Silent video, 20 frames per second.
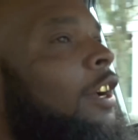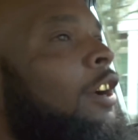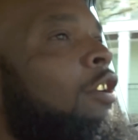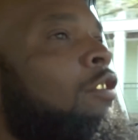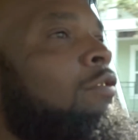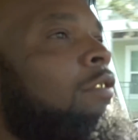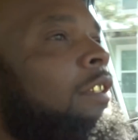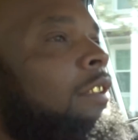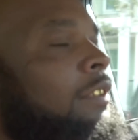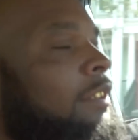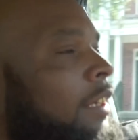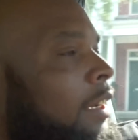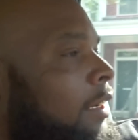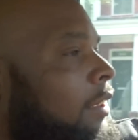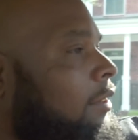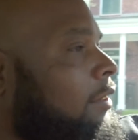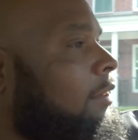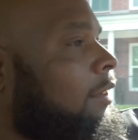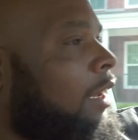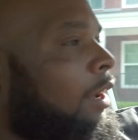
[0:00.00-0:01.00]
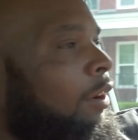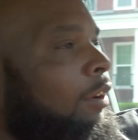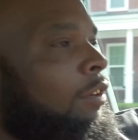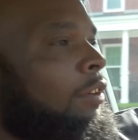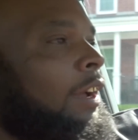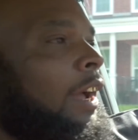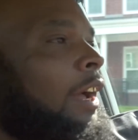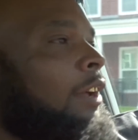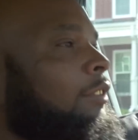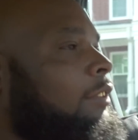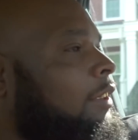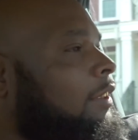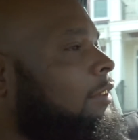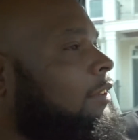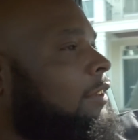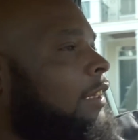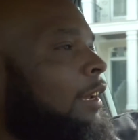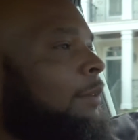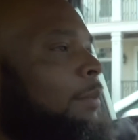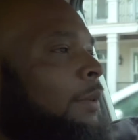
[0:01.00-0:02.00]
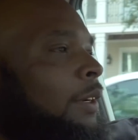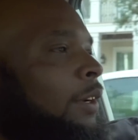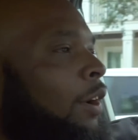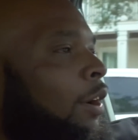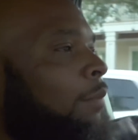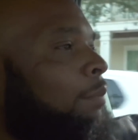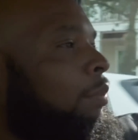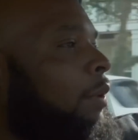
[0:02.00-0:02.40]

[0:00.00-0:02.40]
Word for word: coolest dog out this St. Bernard